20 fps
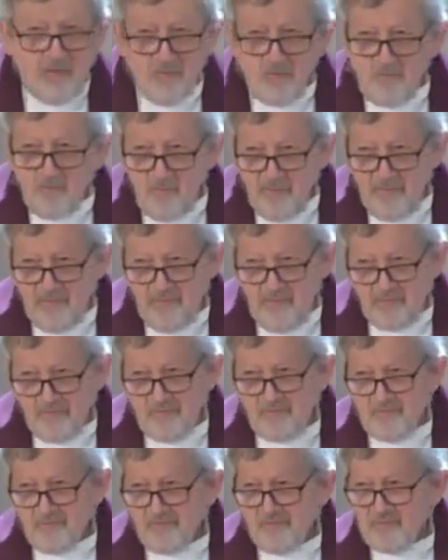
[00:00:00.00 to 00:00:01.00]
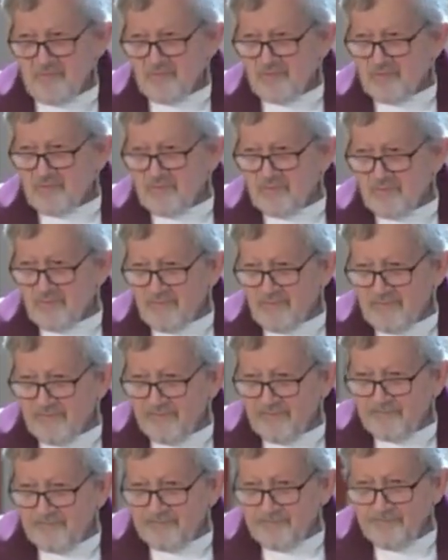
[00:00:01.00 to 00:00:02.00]
with us,
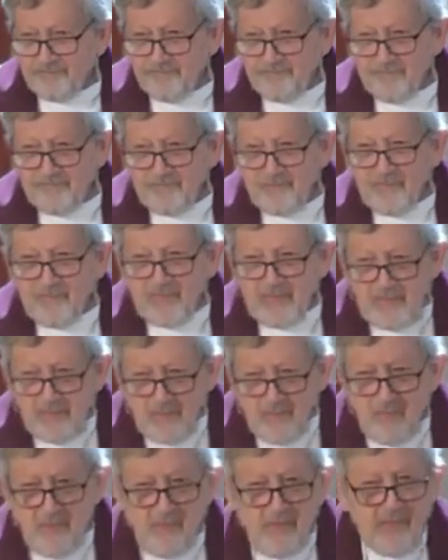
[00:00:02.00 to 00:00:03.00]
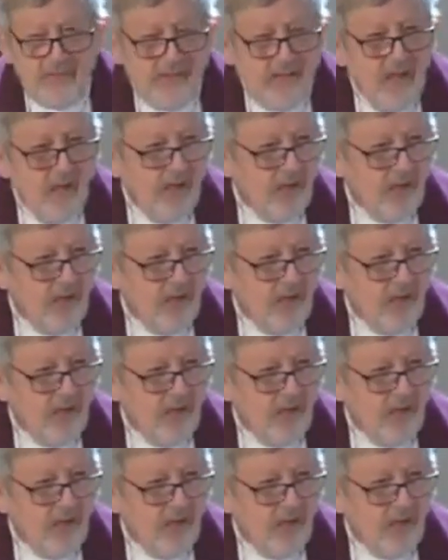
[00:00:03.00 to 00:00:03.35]
here and now,